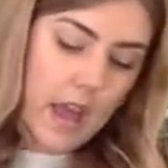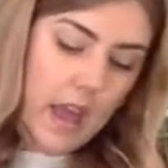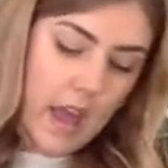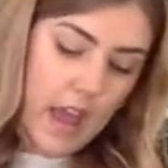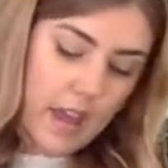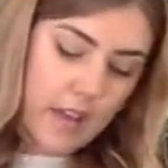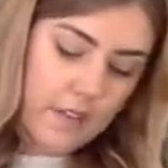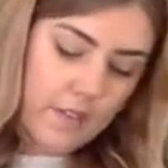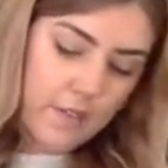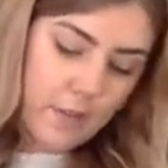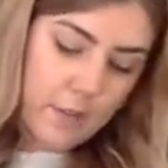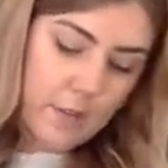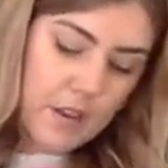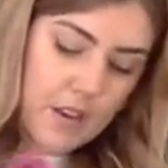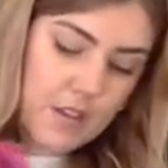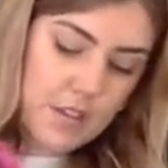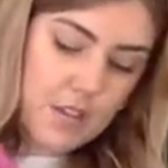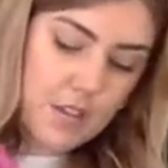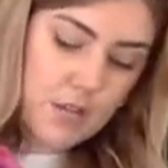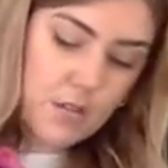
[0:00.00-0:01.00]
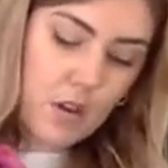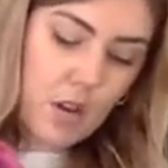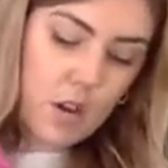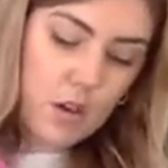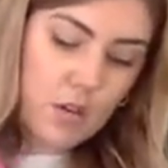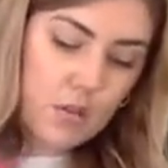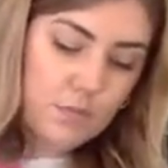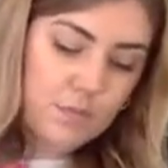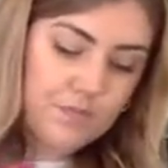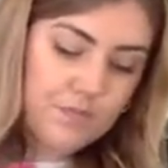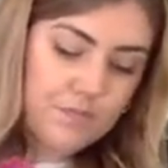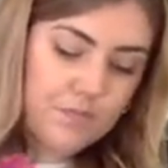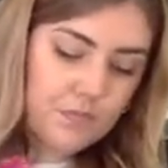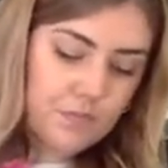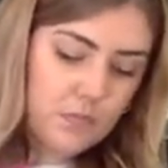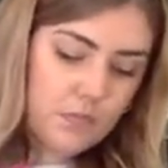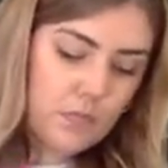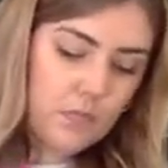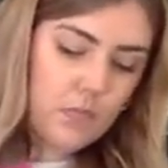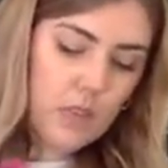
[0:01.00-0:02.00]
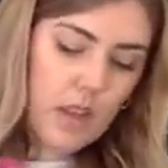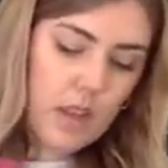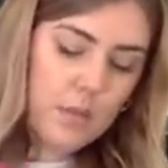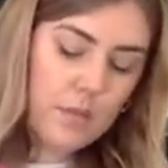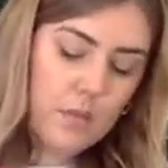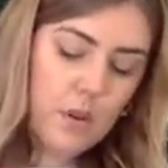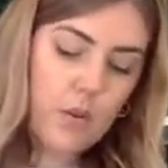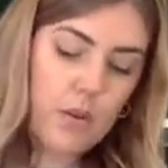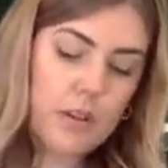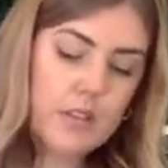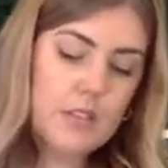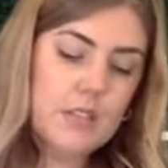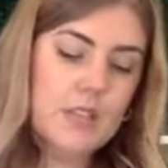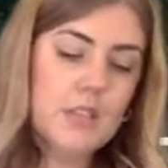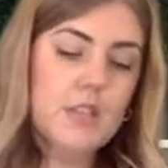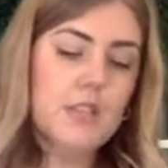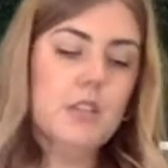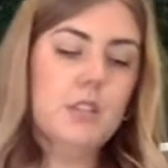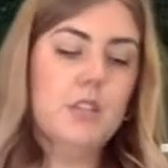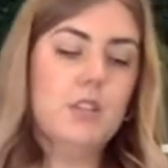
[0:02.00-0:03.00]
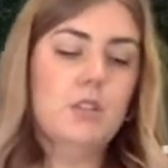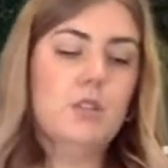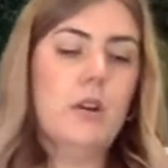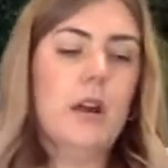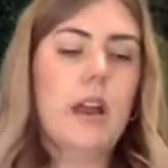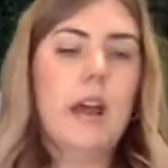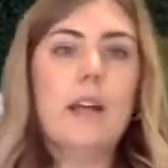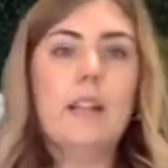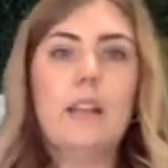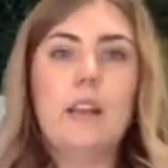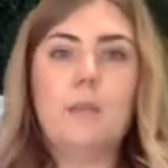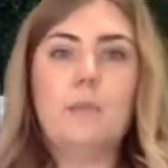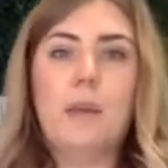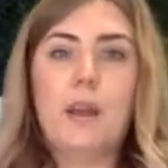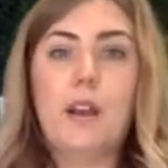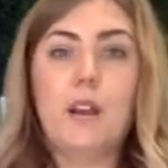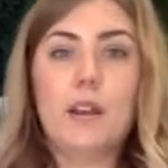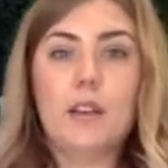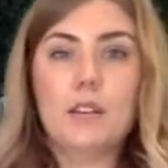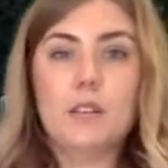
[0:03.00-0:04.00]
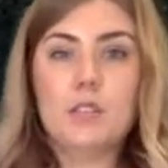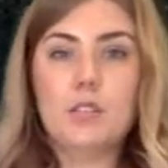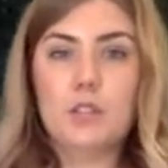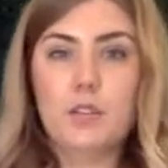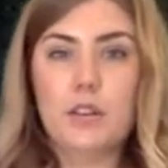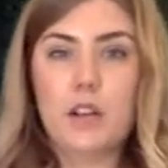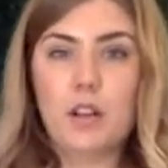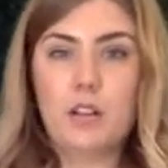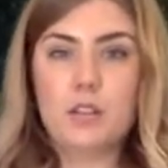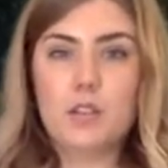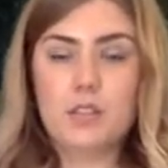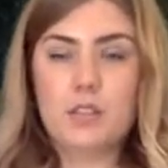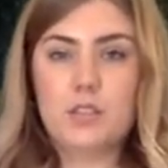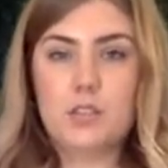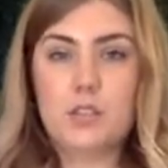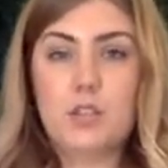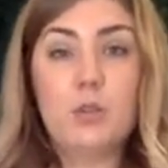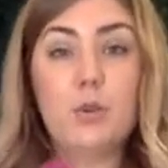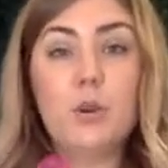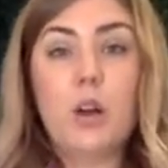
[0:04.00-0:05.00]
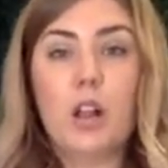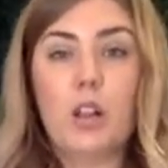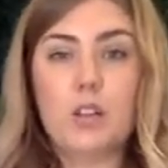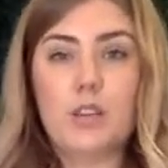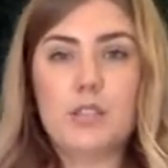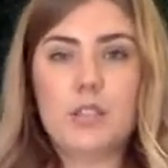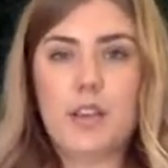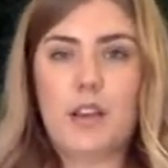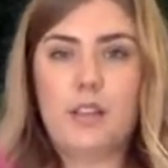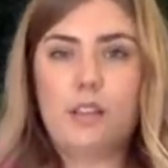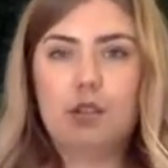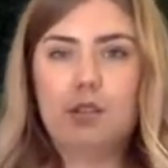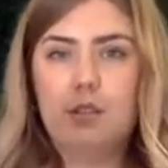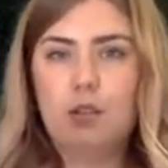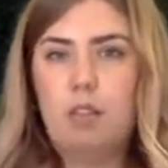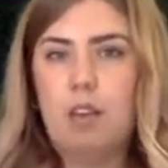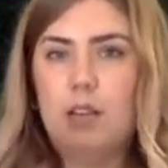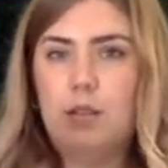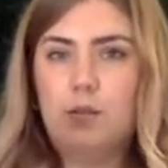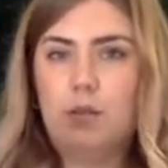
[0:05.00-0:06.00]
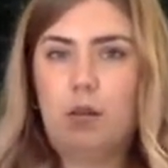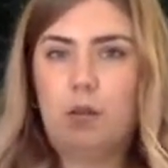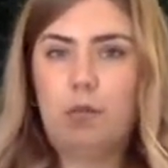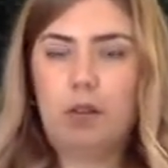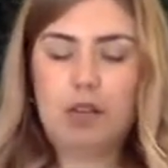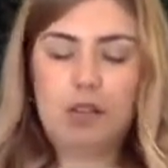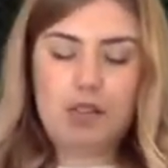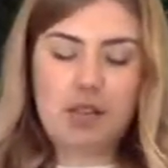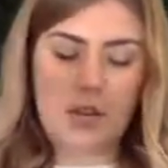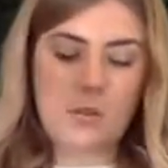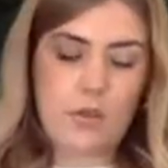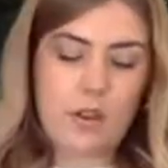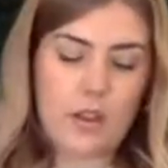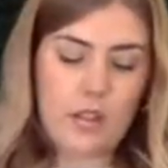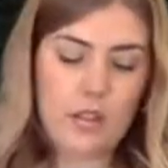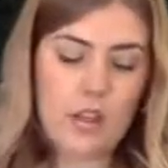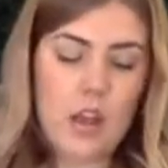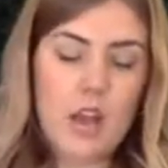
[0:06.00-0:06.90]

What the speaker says: And for my duo, I'm going to do, and I like pairing two colors together, so that's what I'm going to stick with.